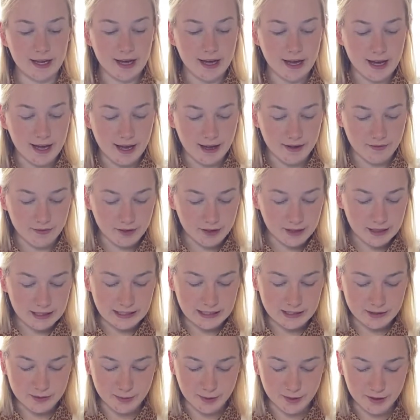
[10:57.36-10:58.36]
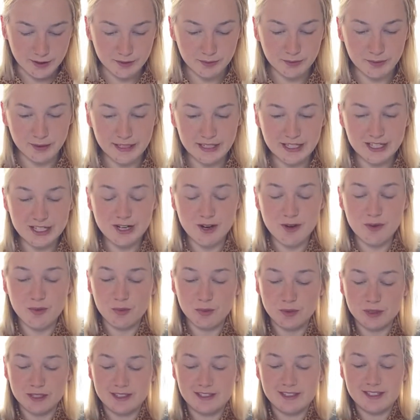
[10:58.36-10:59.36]
have this one, which
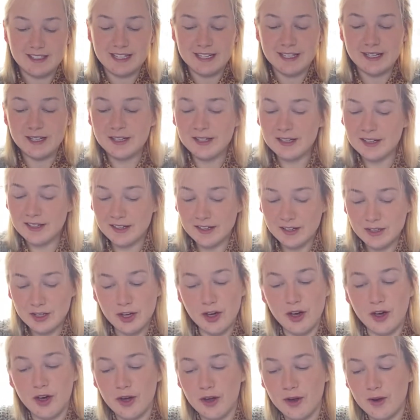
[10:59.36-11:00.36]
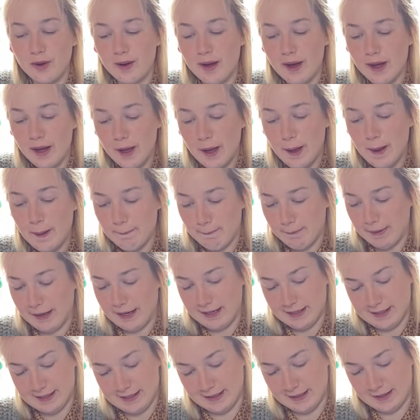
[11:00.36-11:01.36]
didn't go
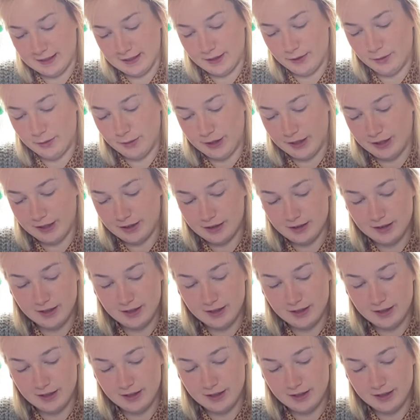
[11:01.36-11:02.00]
amazingly well.